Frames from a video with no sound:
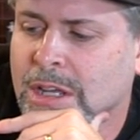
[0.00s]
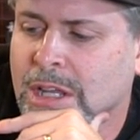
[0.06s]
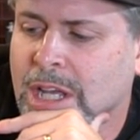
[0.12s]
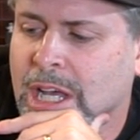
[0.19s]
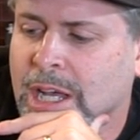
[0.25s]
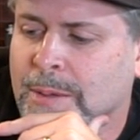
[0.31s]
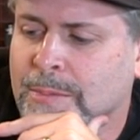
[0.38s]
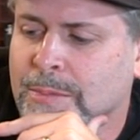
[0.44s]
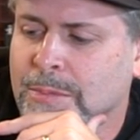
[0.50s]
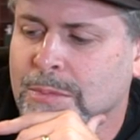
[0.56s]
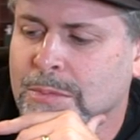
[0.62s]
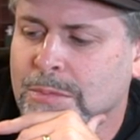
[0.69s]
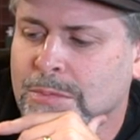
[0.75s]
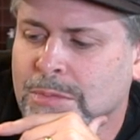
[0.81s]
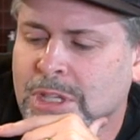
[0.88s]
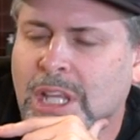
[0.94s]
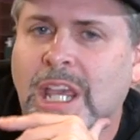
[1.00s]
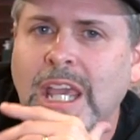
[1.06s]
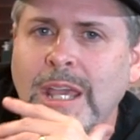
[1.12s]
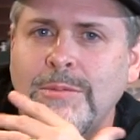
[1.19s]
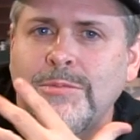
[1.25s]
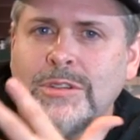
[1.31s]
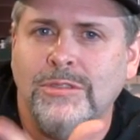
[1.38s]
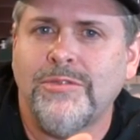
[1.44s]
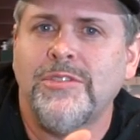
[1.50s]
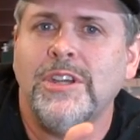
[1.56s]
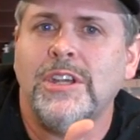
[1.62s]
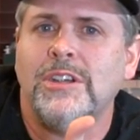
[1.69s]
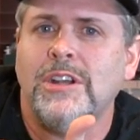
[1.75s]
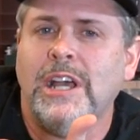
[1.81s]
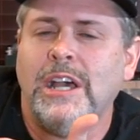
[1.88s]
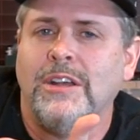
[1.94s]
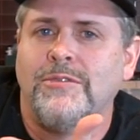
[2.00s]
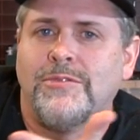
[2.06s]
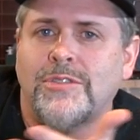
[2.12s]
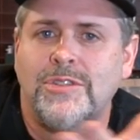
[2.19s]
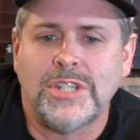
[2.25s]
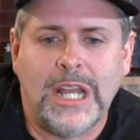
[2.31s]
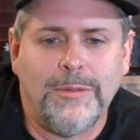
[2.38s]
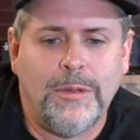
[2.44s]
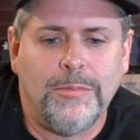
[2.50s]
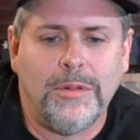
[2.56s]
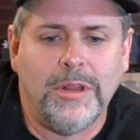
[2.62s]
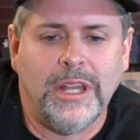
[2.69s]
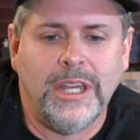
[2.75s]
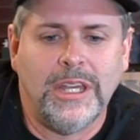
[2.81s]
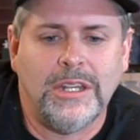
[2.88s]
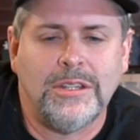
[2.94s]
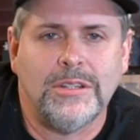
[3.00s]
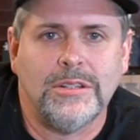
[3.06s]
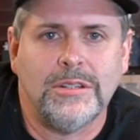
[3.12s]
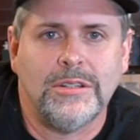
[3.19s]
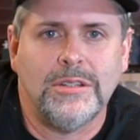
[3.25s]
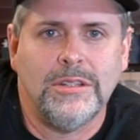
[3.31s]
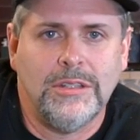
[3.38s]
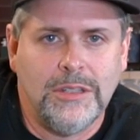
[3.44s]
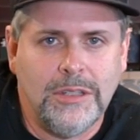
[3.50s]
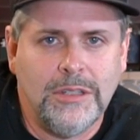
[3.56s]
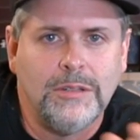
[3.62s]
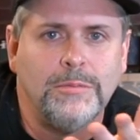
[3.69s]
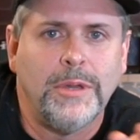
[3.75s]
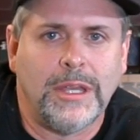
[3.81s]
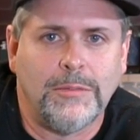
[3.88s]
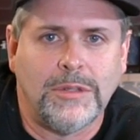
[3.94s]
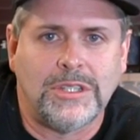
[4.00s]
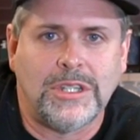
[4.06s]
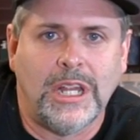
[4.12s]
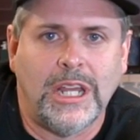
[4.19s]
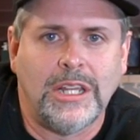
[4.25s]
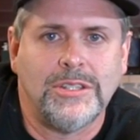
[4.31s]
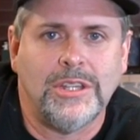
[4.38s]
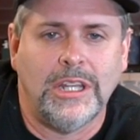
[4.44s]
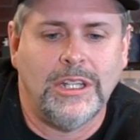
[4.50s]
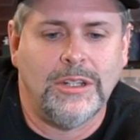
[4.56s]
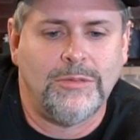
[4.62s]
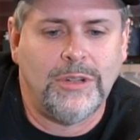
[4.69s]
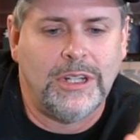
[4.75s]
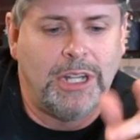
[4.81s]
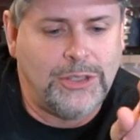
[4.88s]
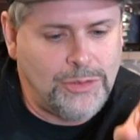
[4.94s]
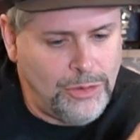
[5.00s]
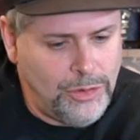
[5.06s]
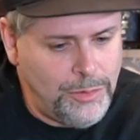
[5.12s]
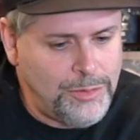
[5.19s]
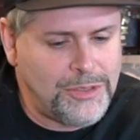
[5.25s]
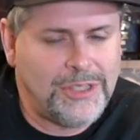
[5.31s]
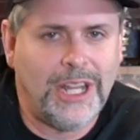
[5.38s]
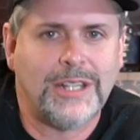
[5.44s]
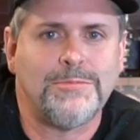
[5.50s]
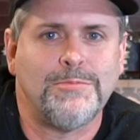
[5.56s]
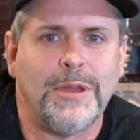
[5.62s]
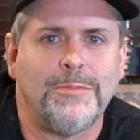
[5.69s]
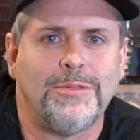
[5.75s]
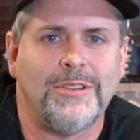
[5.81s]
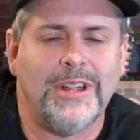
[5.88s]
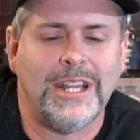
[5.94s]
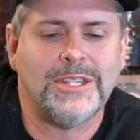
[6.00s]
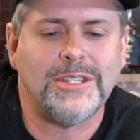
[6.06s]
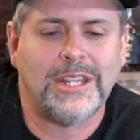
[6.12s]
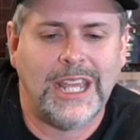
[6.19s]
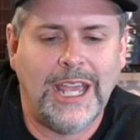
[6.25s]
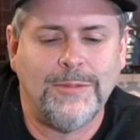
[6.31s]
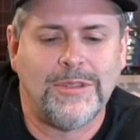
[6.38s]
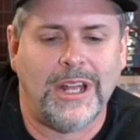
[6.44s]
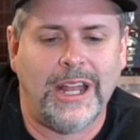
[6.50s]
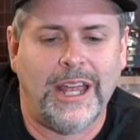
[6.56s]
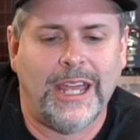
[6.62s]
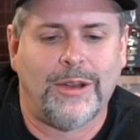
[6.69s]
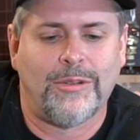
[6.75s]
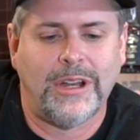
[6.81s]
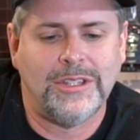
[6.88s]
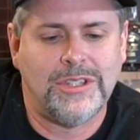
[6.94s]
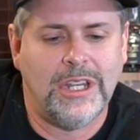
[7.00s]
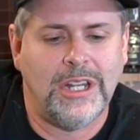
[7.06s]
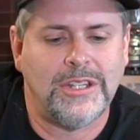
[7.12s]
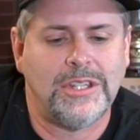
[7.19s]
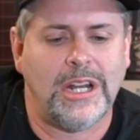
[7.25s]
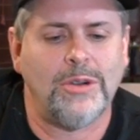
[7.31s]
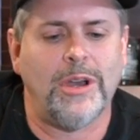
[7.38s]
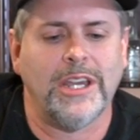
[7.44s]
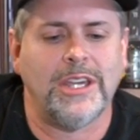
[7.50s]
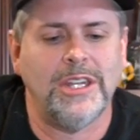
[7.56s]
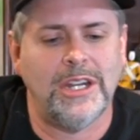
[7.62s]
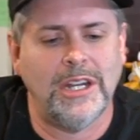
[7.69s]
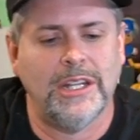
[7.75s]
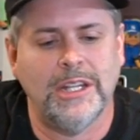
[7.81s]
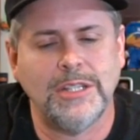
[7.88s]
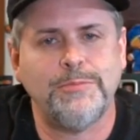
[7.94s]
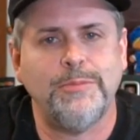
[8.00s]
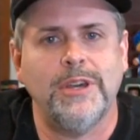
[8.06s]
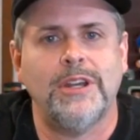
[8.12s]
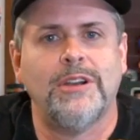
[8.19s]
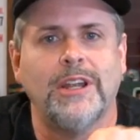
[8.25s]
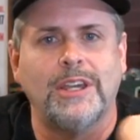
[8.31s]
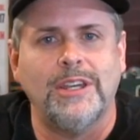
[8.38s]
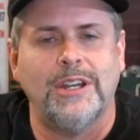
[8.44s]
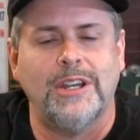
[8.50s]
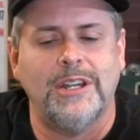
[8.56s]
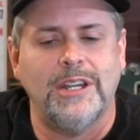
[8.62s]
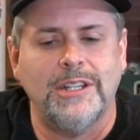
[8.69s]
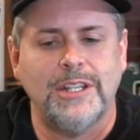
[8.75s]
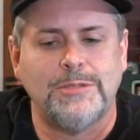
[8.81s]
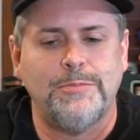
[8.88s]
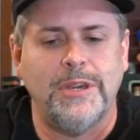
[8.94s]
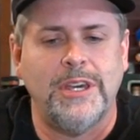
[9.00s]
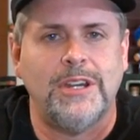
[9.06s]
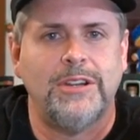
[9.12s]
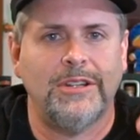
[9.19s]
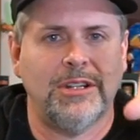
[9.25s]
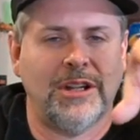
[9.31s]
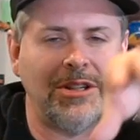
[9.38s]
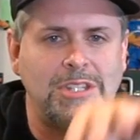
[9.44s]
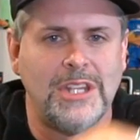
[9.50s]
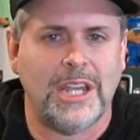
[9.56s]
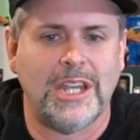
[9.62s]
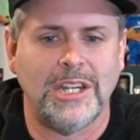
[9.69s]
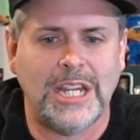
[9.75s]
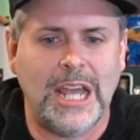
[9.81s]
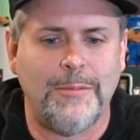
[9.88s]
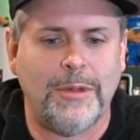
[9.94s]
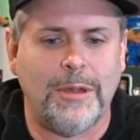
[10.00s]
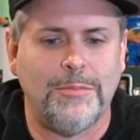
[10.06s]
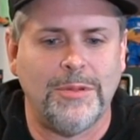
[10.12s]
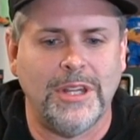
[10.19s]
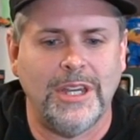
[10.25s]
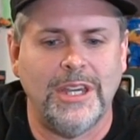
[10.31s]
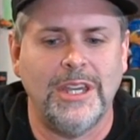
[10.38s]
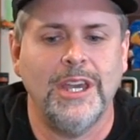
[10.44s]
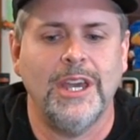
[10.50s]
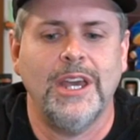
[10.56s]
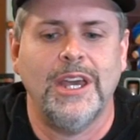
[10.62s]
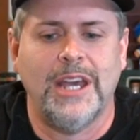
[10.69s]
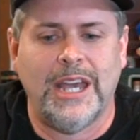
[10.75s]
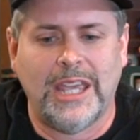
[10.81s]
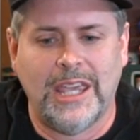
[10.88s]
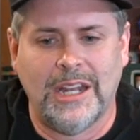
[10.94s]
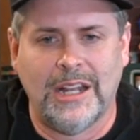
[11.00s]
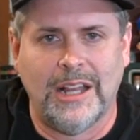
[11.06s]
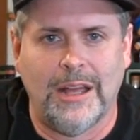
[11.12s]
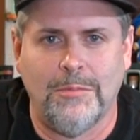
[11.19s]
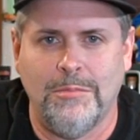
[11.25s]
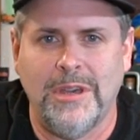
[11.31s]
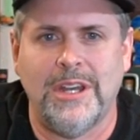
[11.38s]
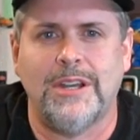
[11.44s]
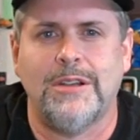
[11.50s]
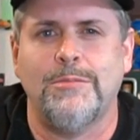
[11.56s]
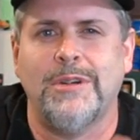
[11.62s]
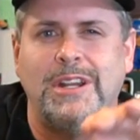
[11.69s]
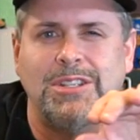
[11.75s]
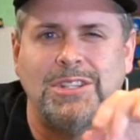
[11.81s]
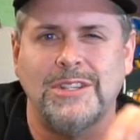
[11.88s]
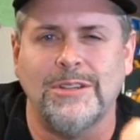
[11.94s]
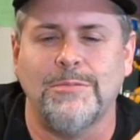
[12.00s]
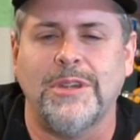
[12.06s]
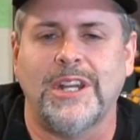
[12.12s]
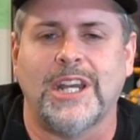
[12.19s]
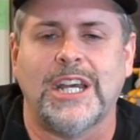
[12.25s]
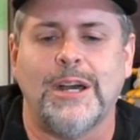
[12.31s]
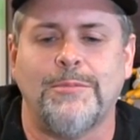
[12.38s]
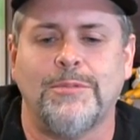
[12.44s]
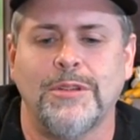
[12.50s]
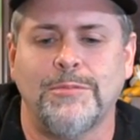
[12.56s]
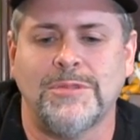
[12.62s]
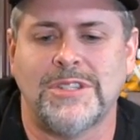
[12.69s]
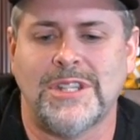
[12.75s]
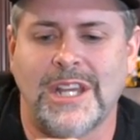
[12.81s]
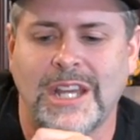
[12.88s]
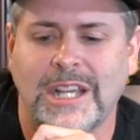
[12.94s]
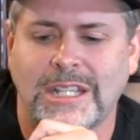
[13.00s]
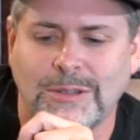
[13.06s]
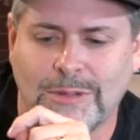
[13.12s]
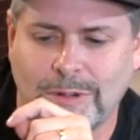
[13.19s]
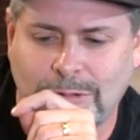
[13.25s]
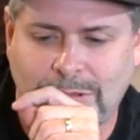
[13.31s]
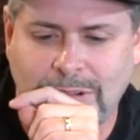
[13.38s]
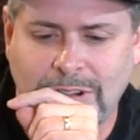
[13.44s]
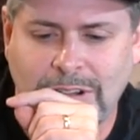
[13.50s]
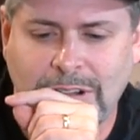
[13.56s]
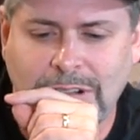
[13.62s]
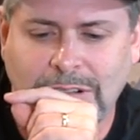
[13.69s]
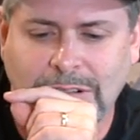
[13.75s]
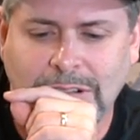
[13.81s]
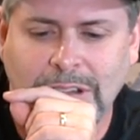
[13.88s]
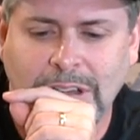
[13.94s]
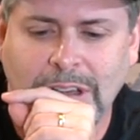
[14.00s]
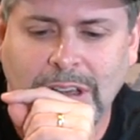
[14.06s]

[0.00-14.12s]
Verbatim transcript: The game, you'll figure it out. First time you play it, you'll make mistakes and you'll realize, oops, that's the games I like where I see and say, oh, I could have done this better, I could have done this better. And then the second time I play, I get a lot better, but I still made a couple of mistakes that were critical.